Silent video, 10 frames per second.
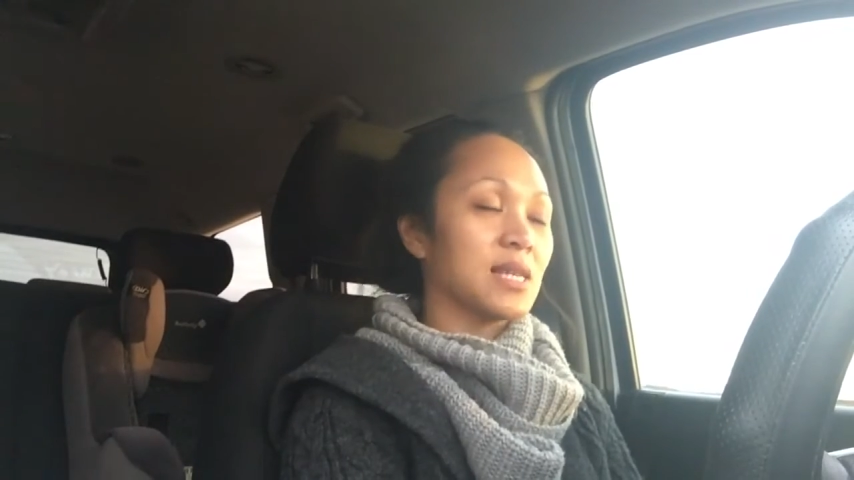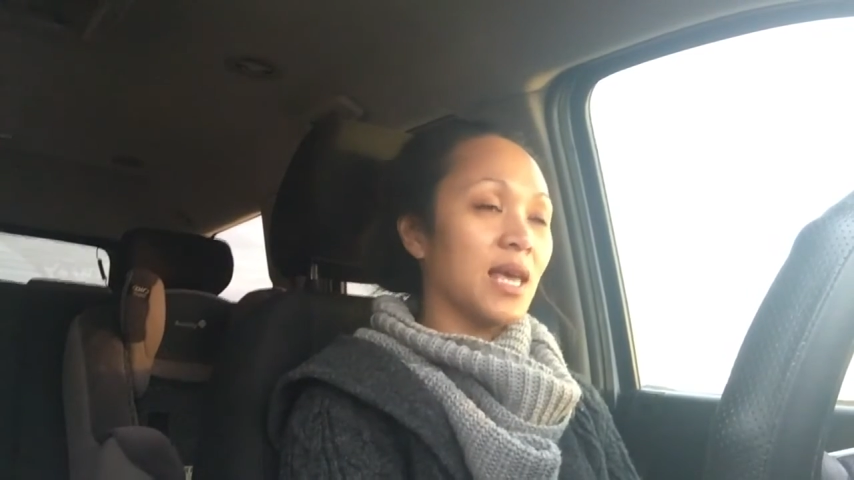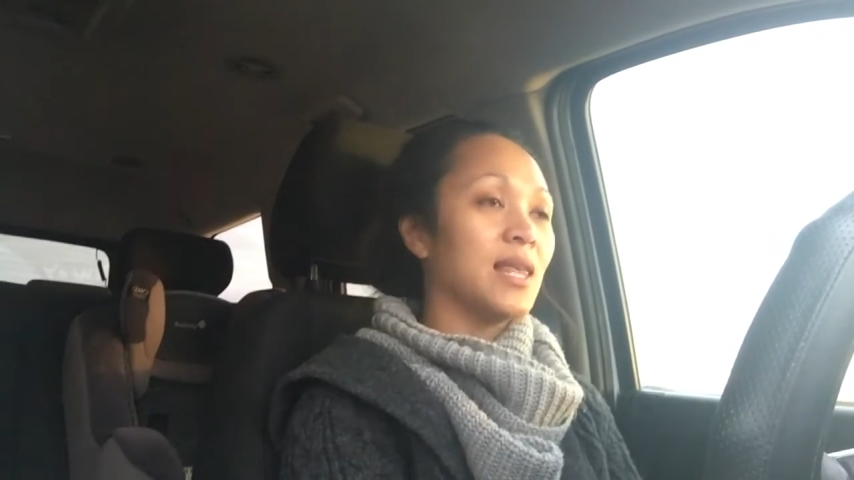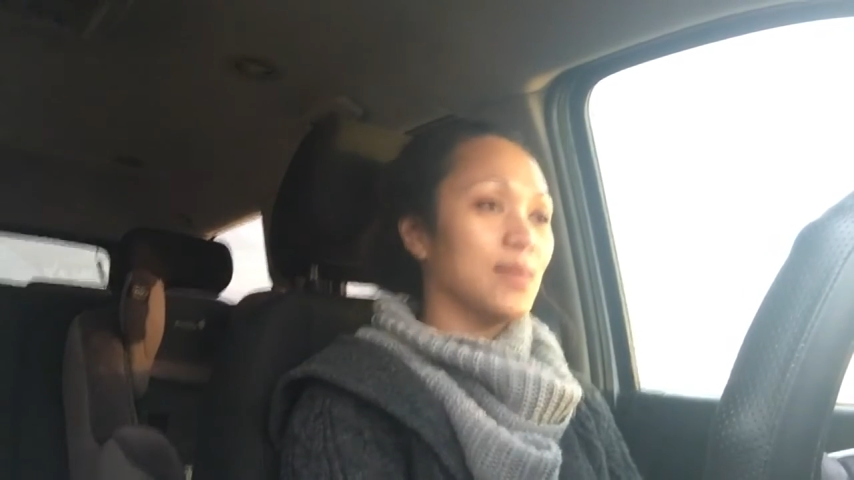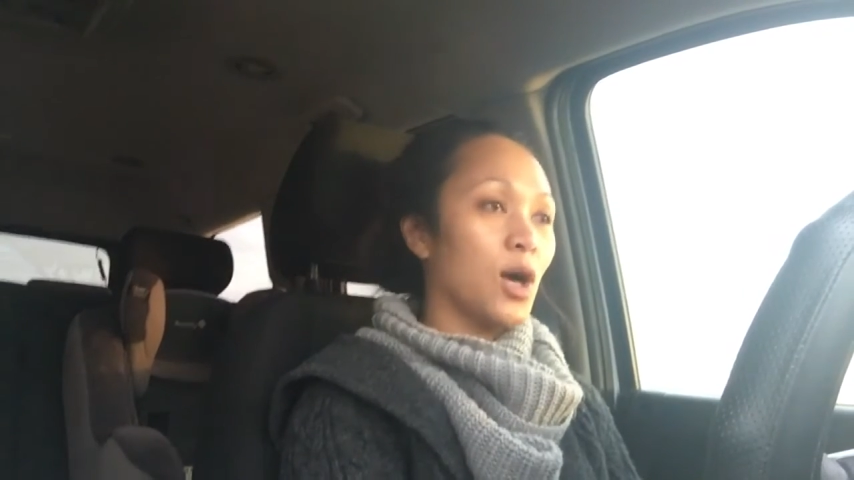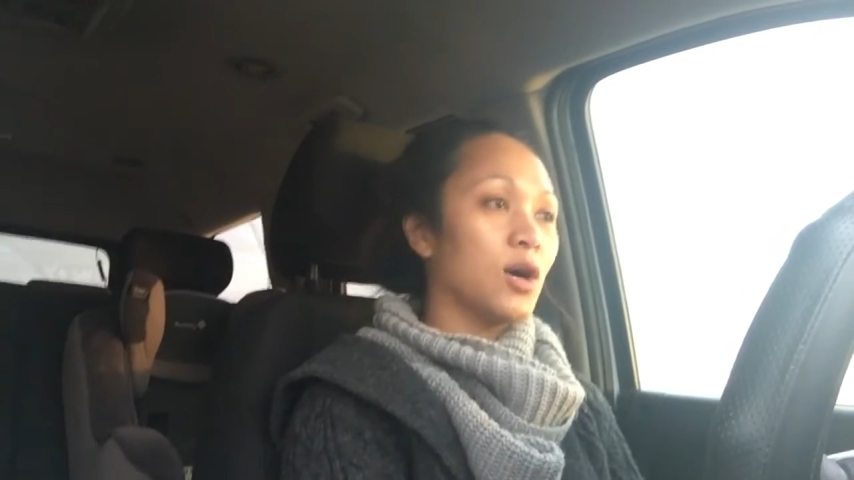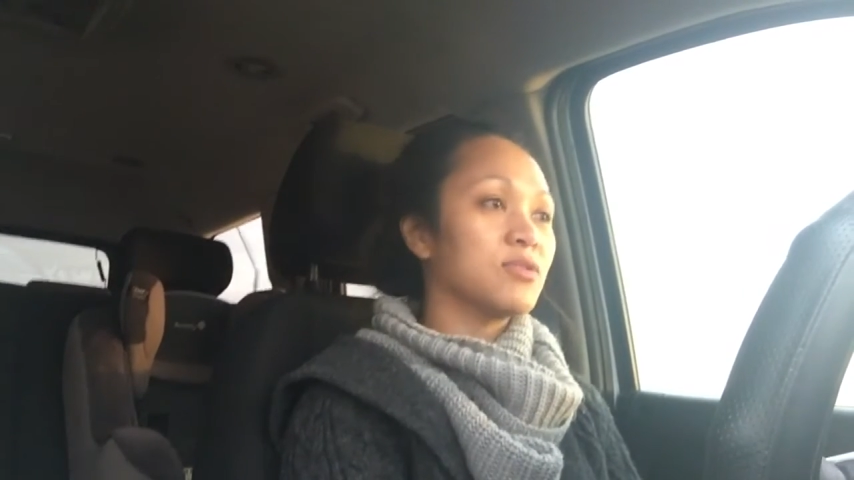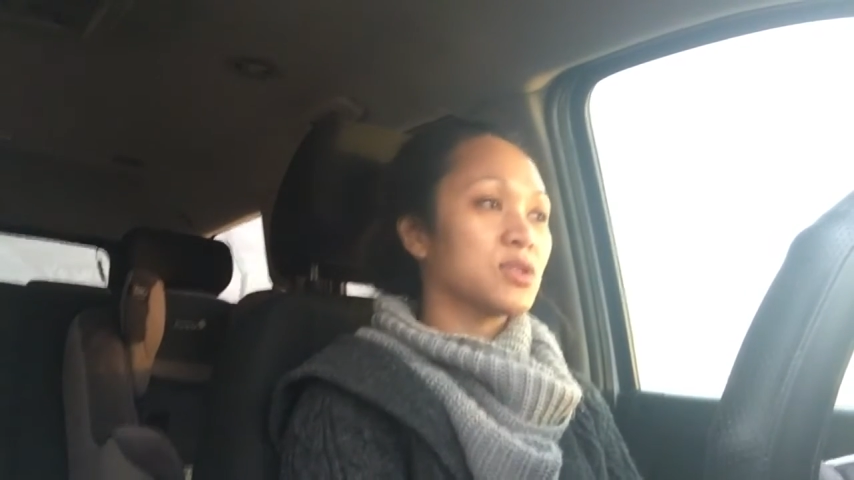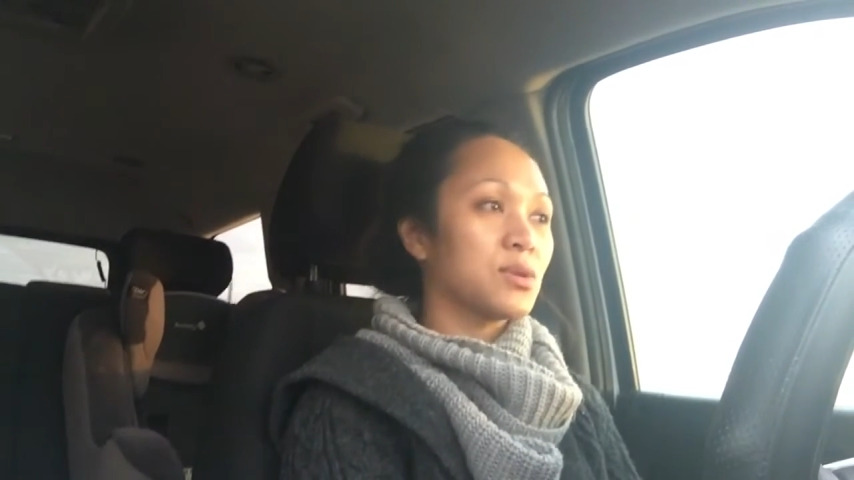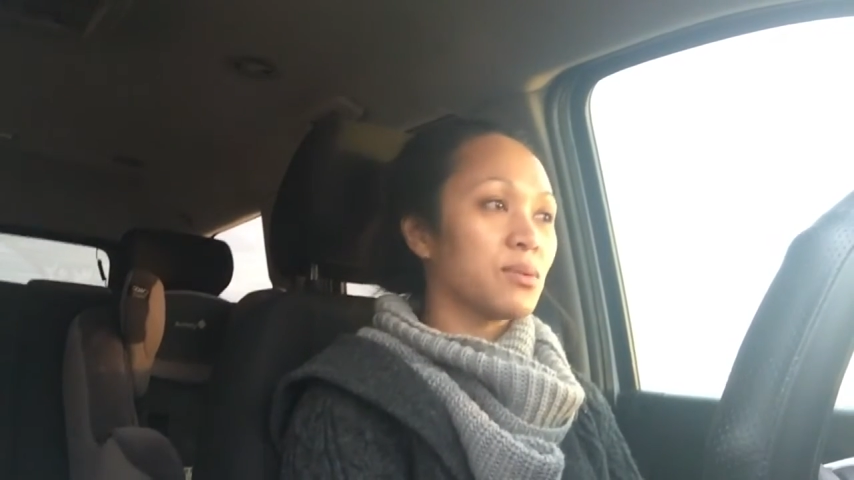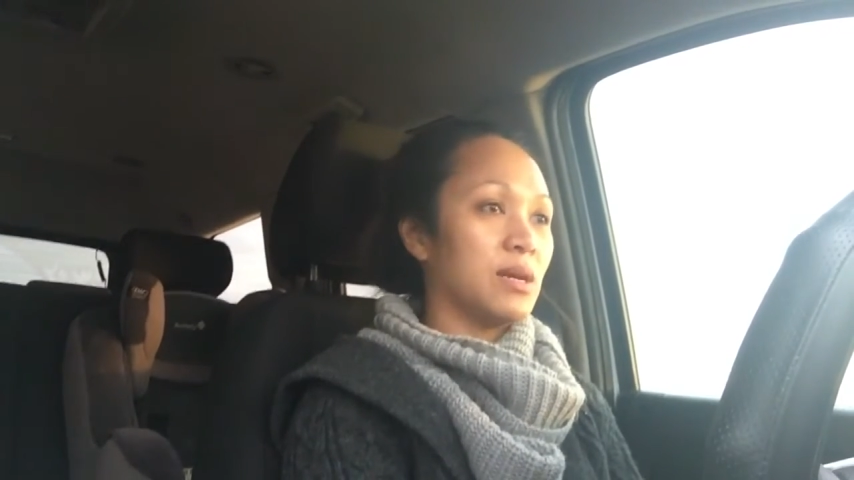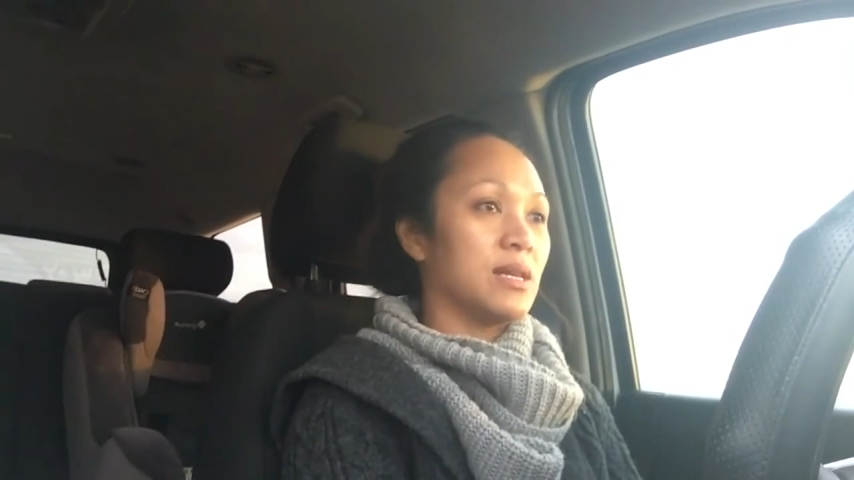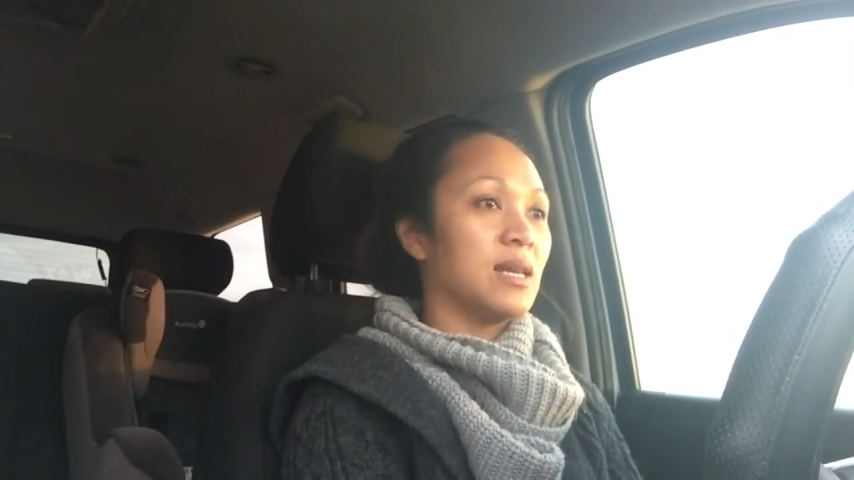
he loves to read.